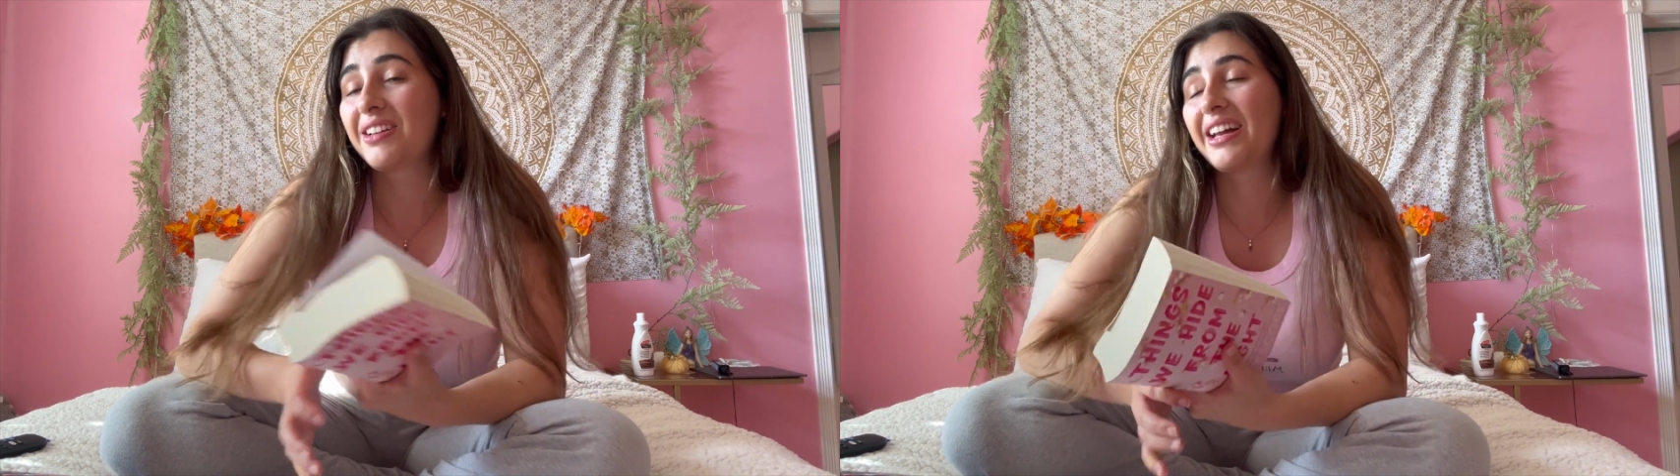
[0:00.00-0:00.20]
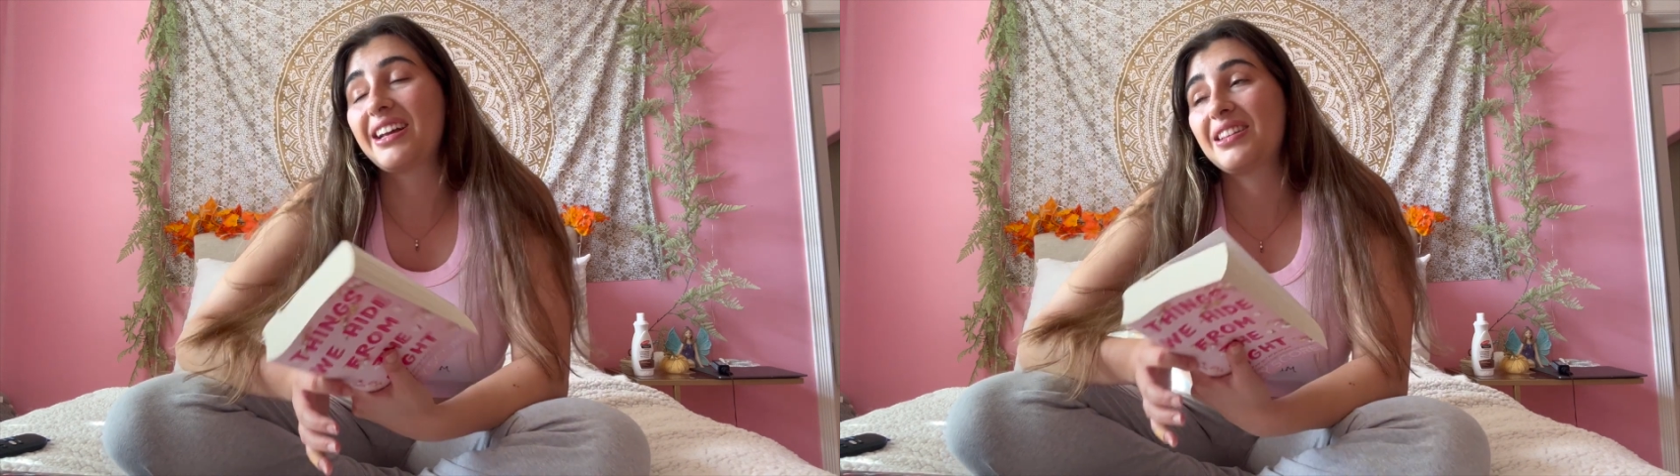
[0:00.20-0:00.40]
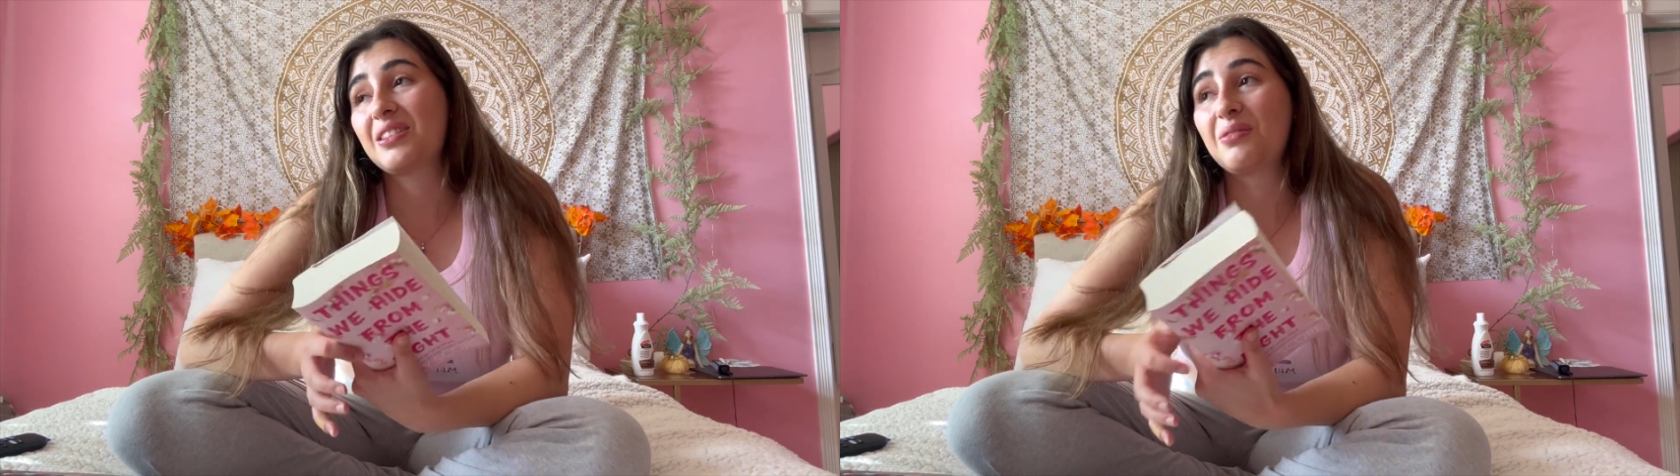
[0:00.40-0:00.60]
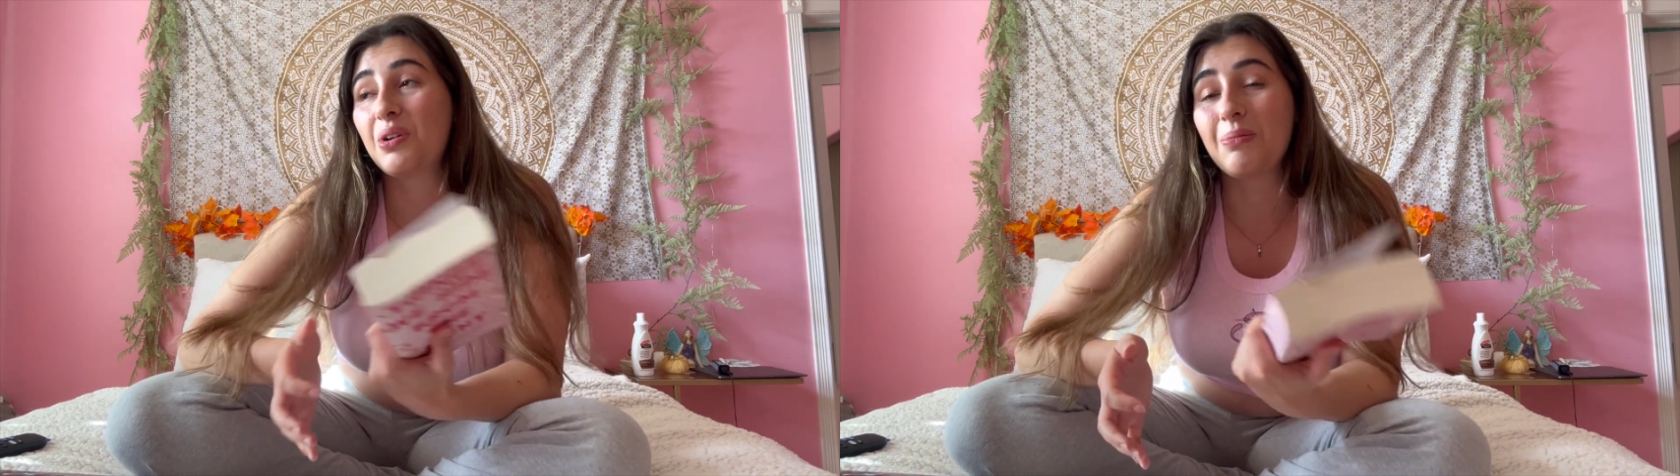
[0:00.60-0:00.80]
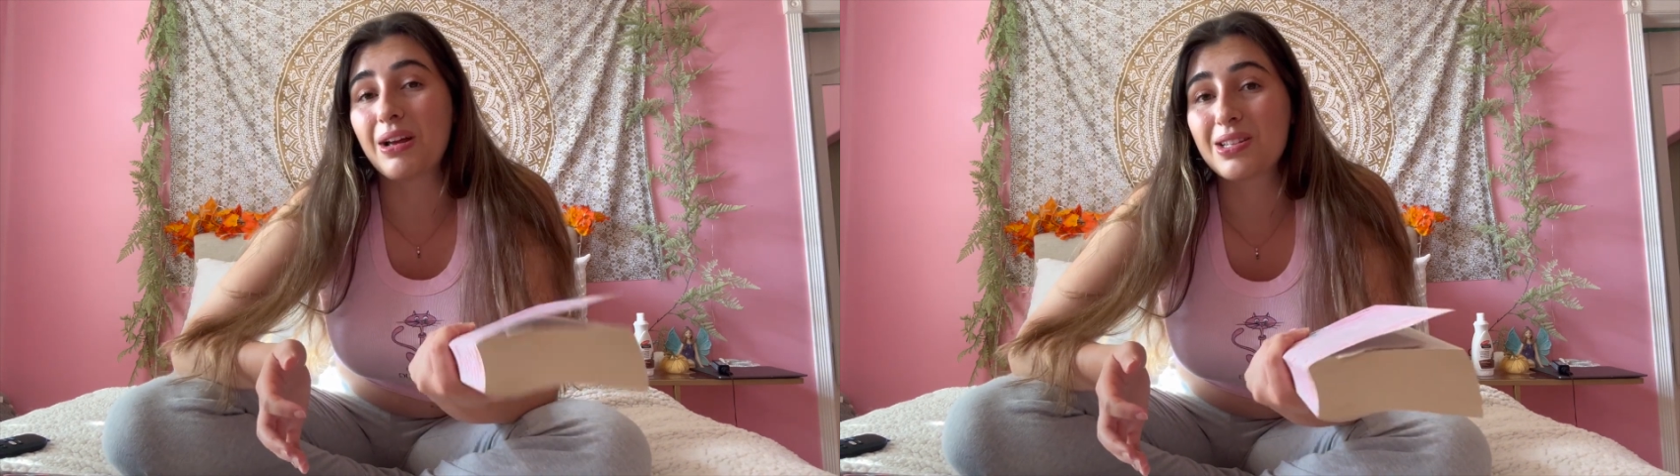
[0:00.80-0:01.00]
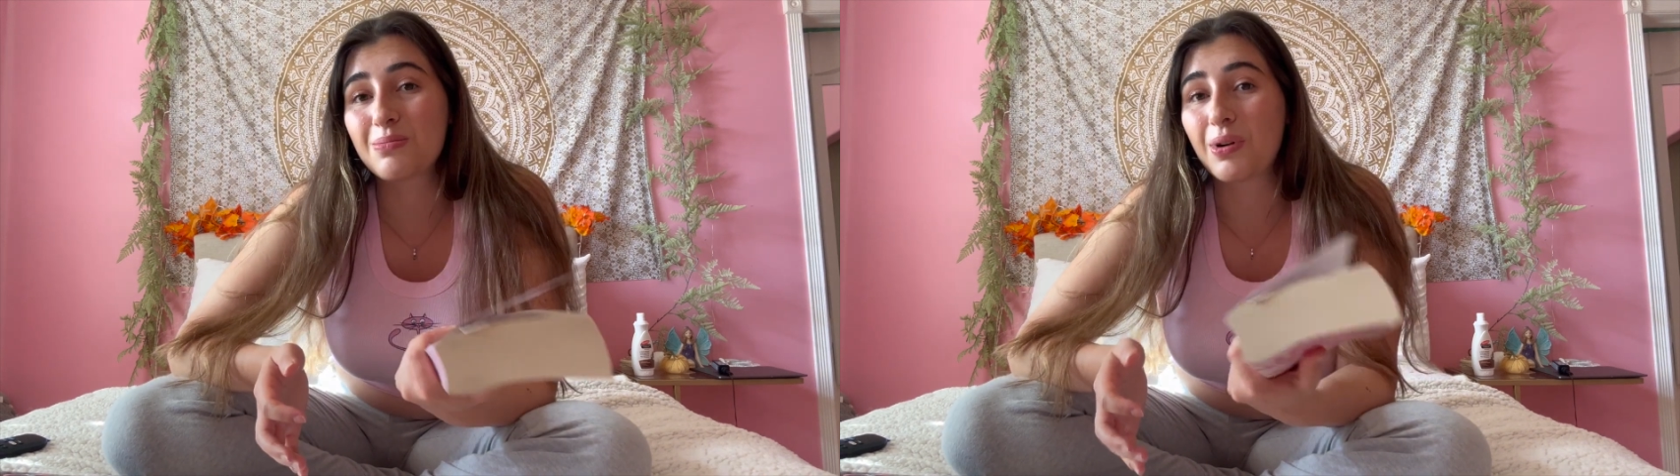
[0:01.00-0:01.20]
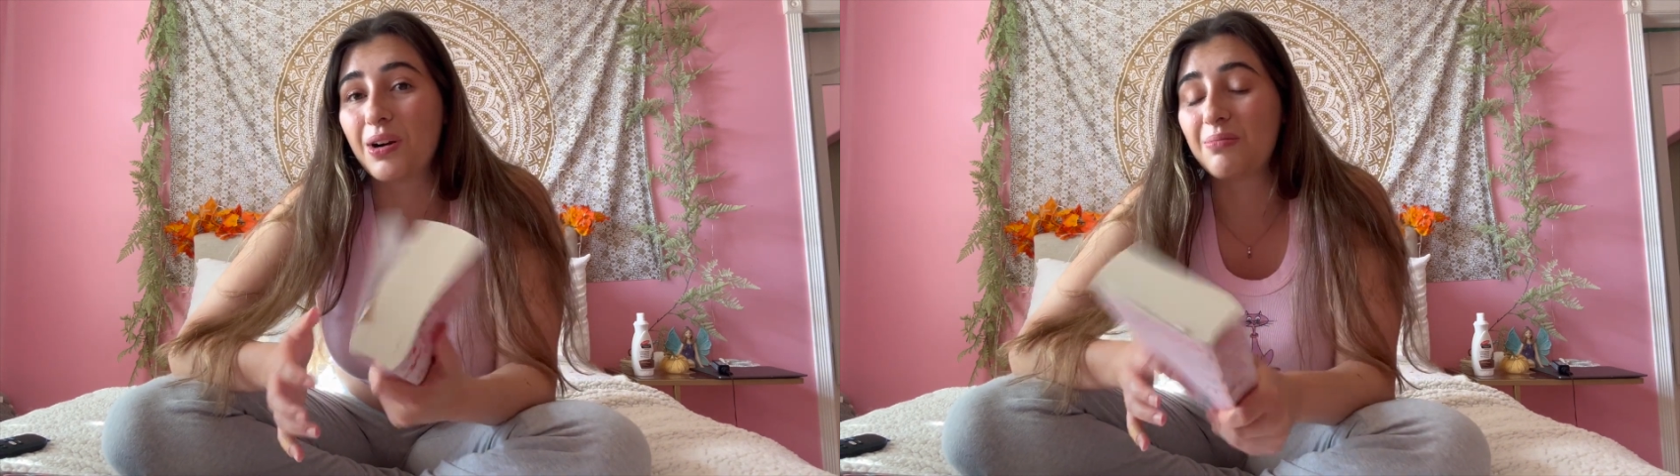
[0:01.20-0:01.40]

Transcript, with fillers: like the romance part,